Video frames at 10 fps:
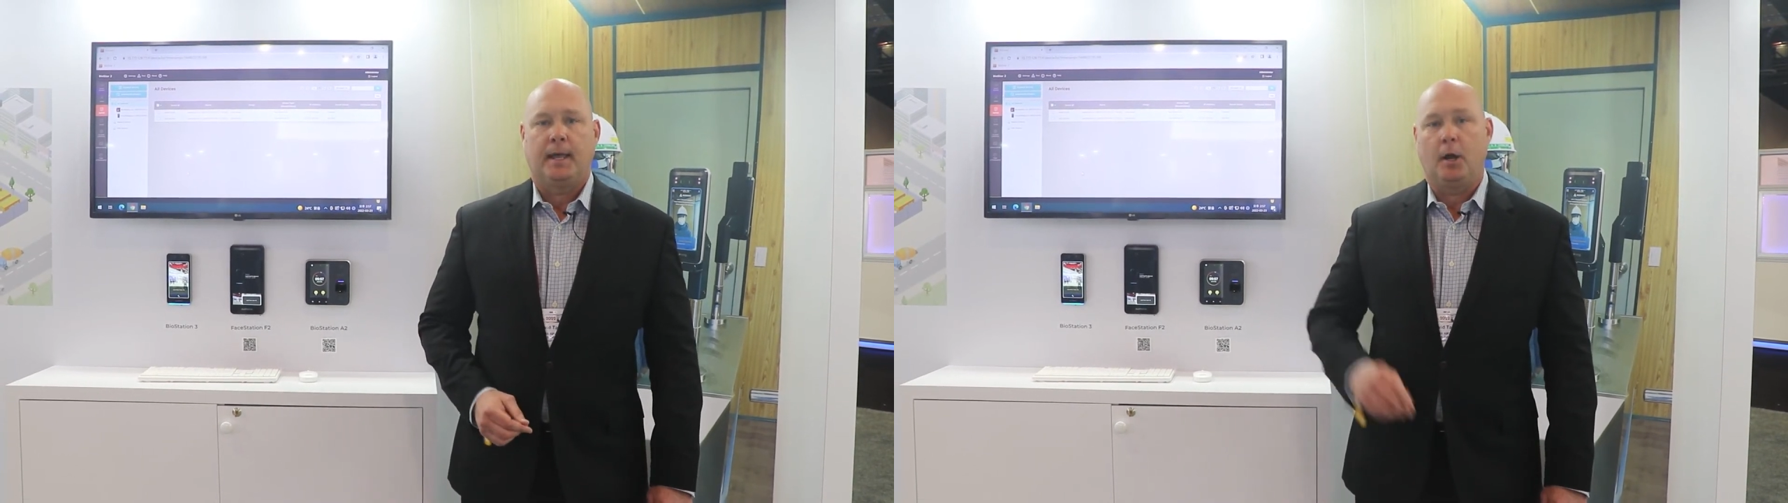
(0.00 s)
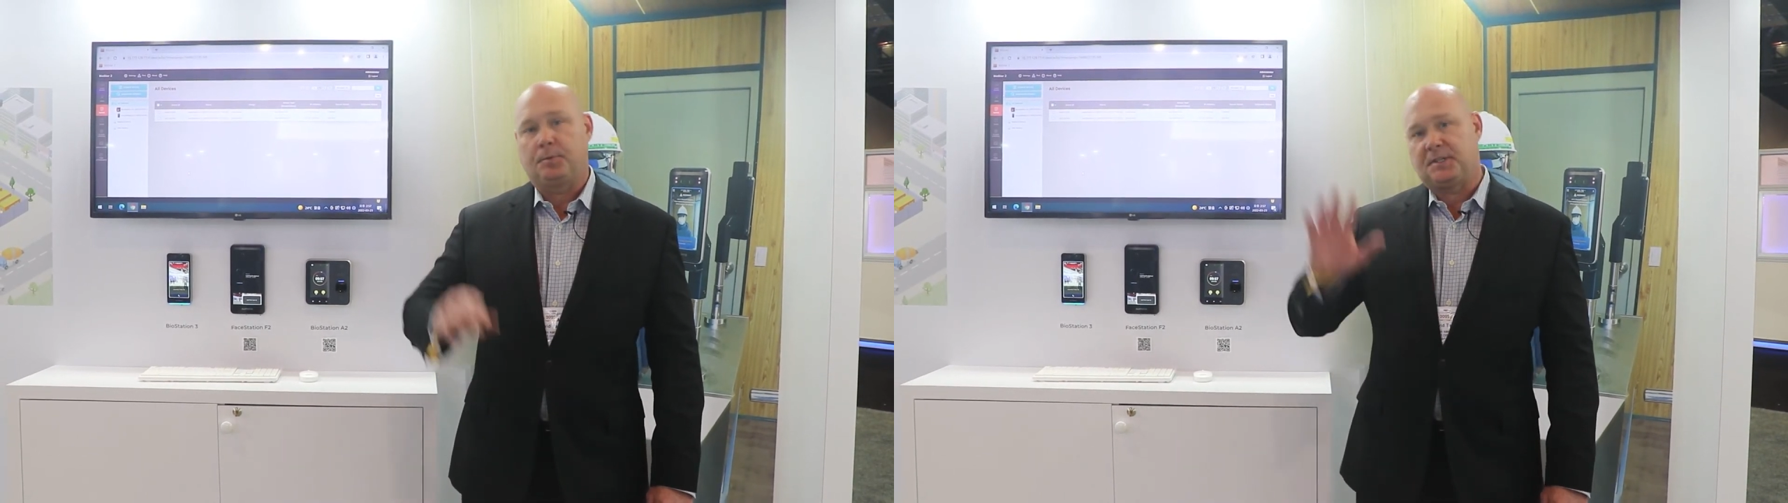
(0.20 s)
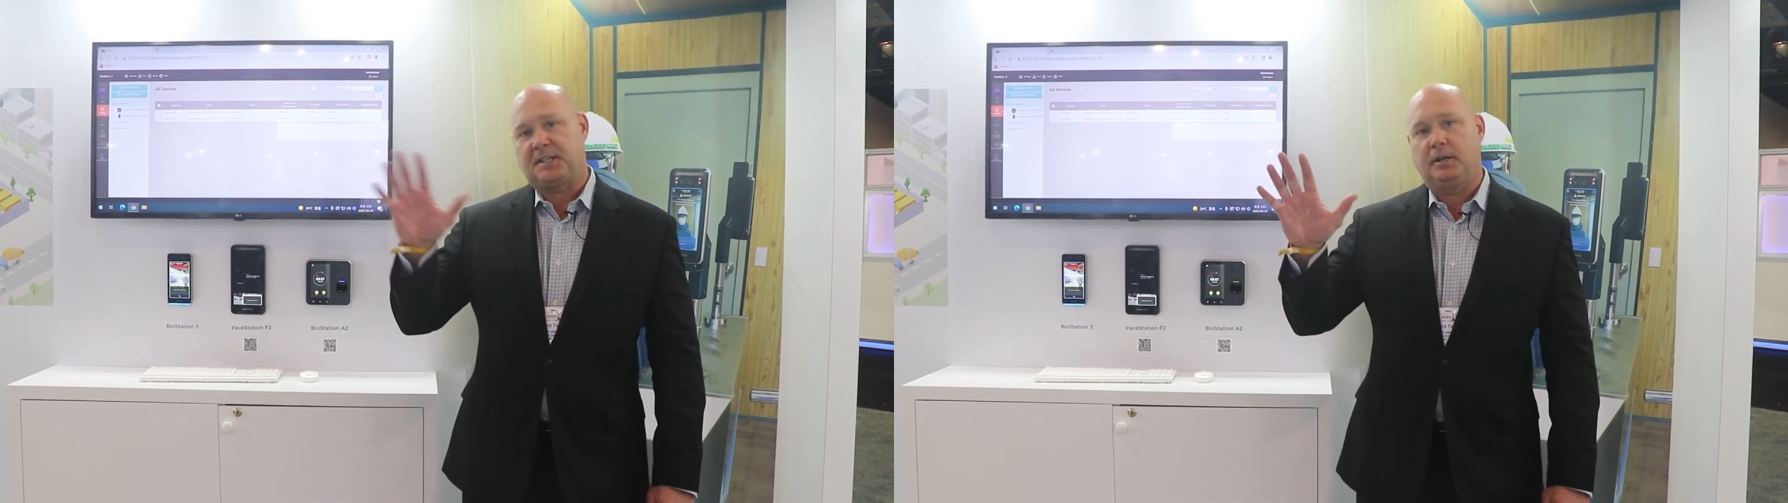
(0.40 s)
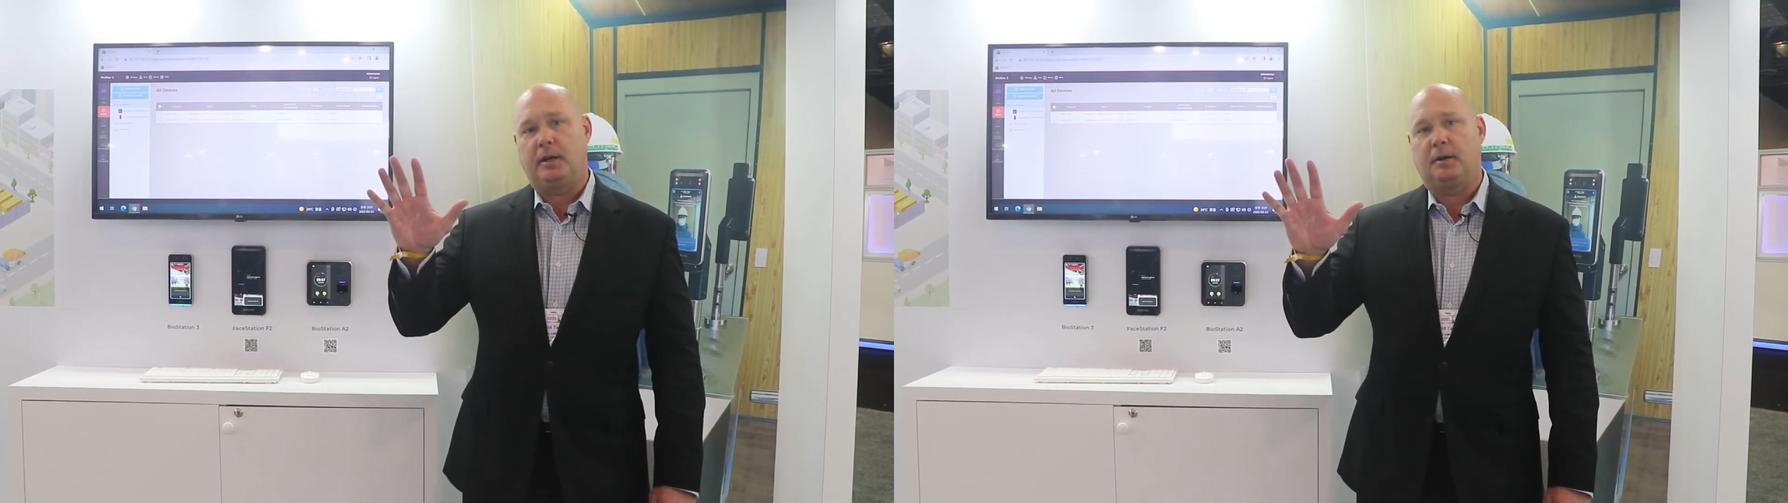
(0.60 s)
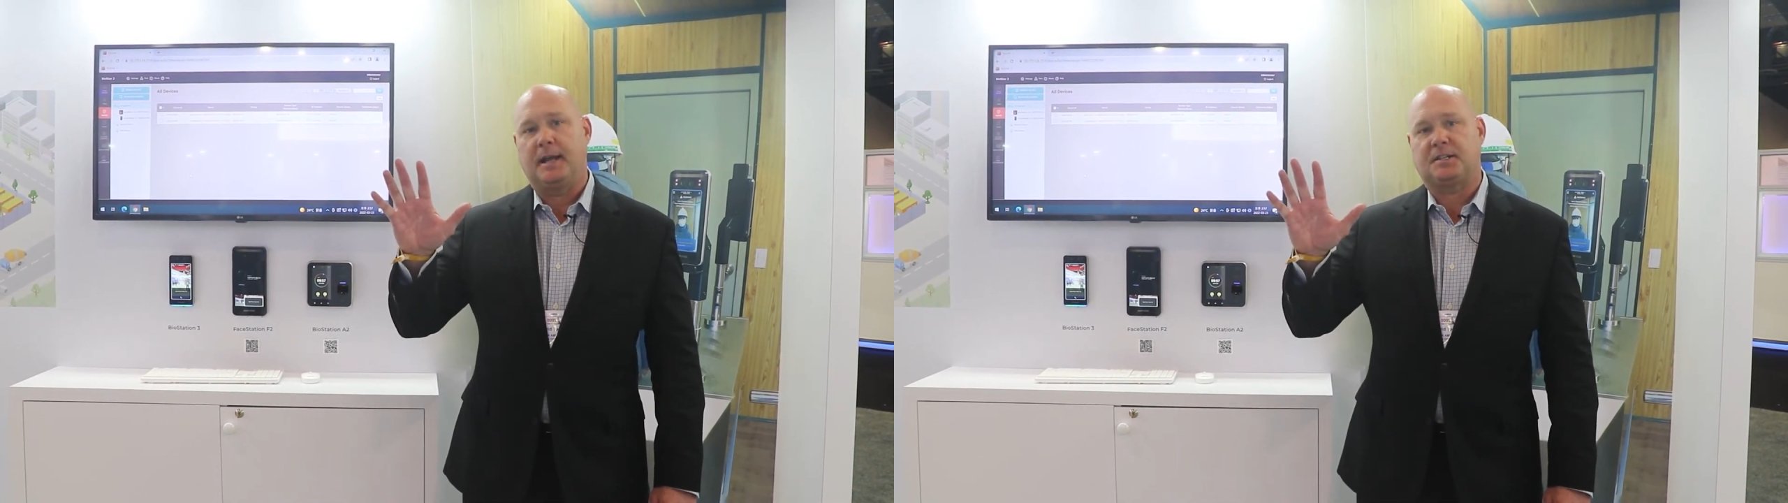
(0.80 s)
and hope to see you
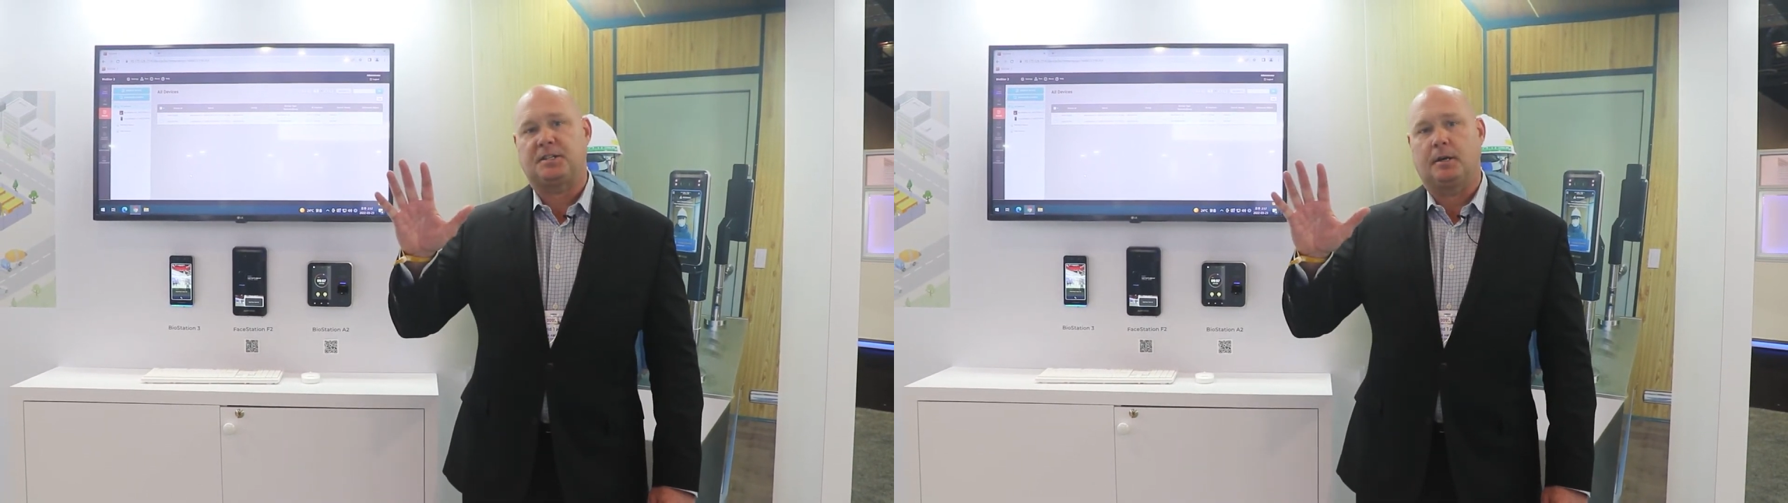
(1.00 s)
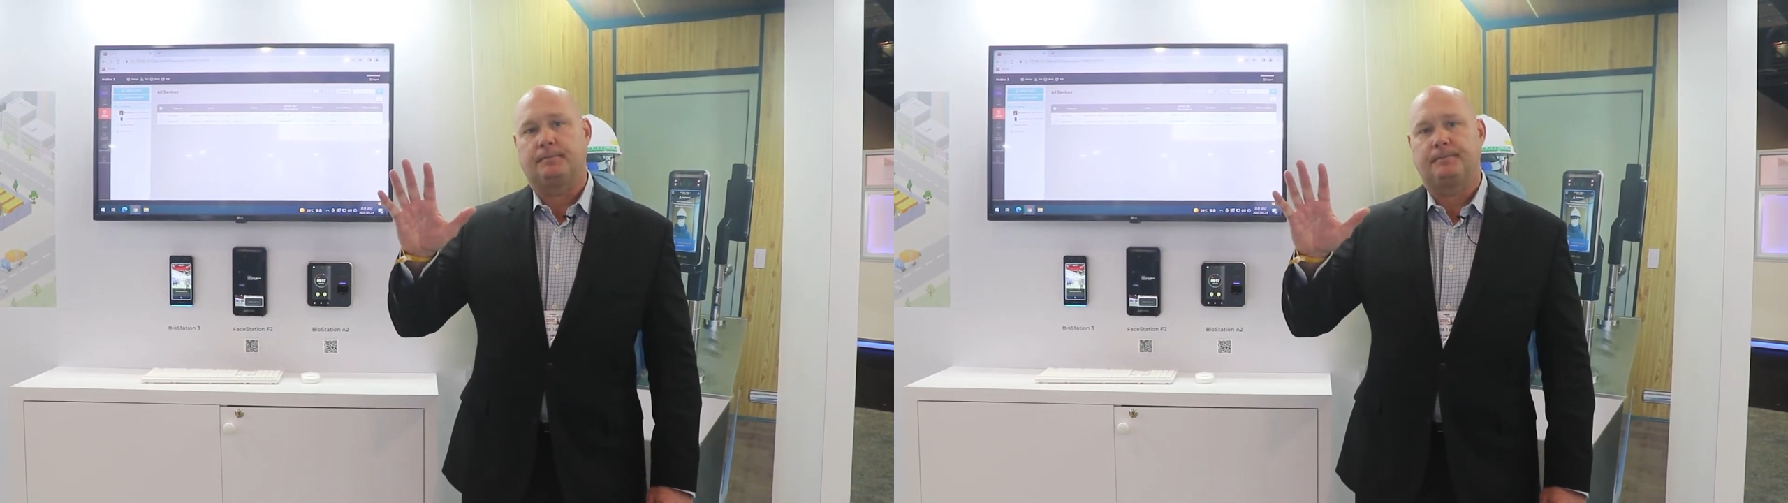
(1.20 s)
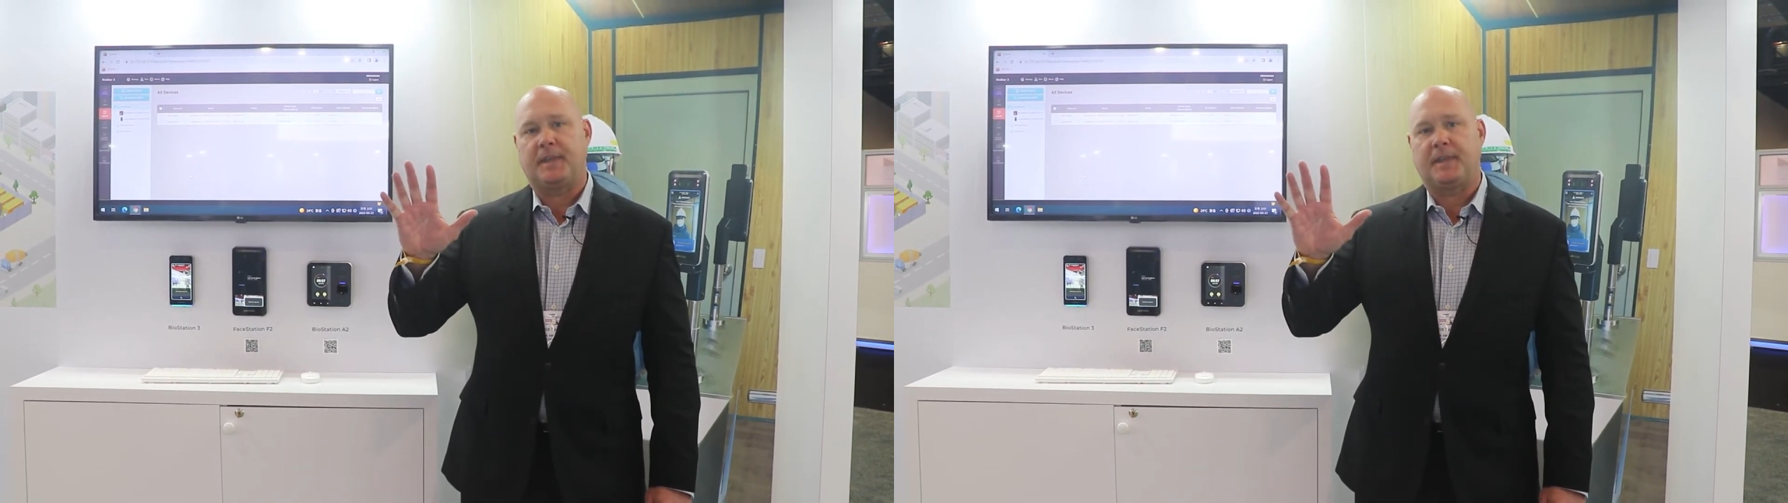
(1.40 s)
here next year.